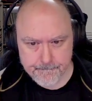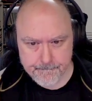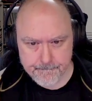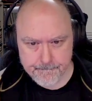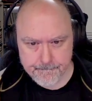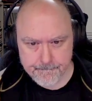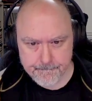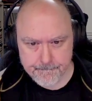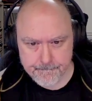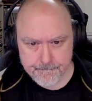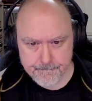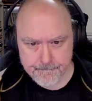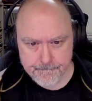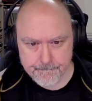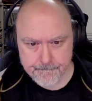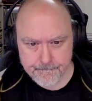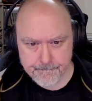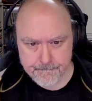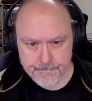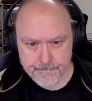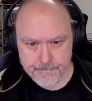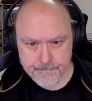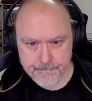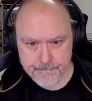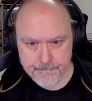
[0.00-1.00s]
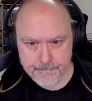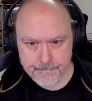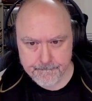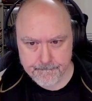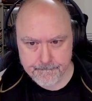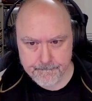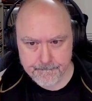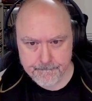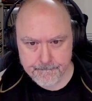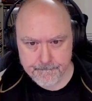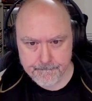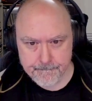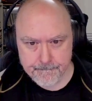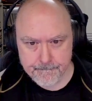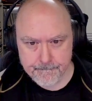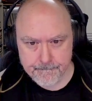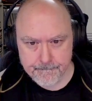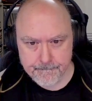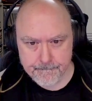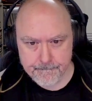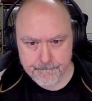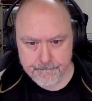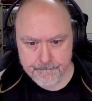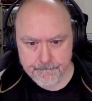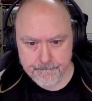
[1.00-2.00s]

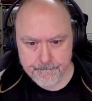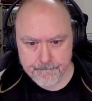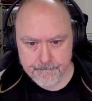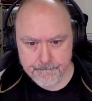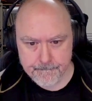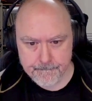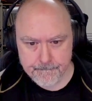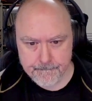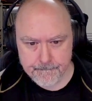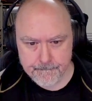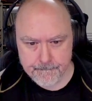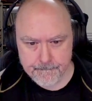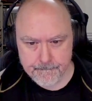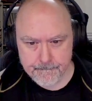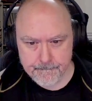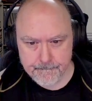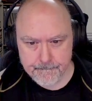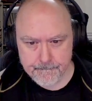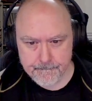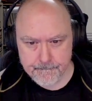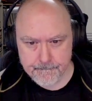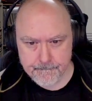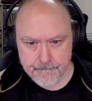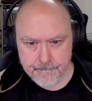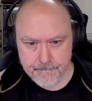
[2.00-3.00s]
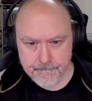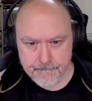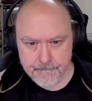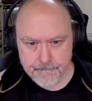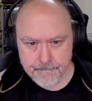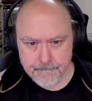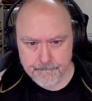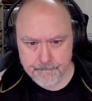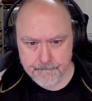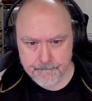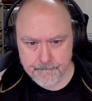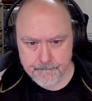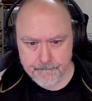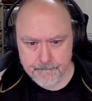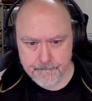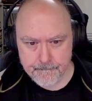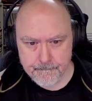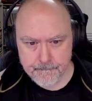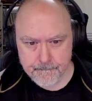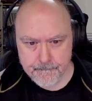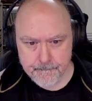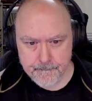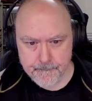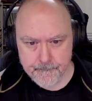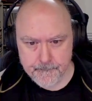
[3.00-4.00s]

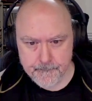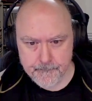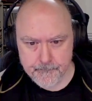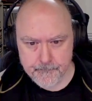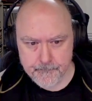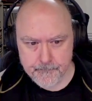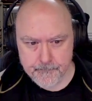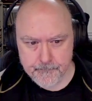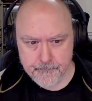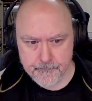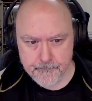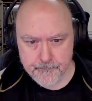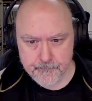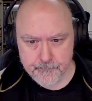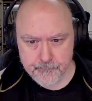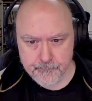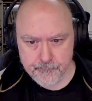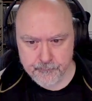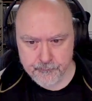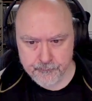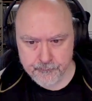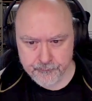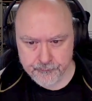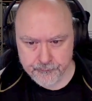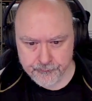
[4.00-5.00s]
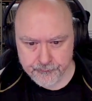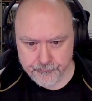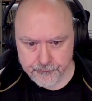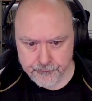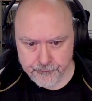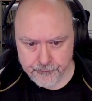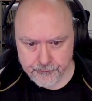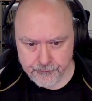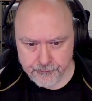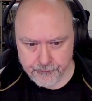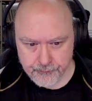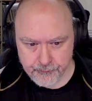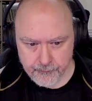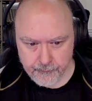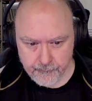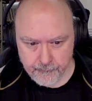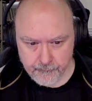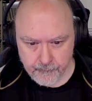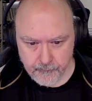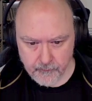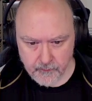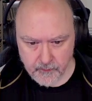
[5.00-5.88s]
(silence)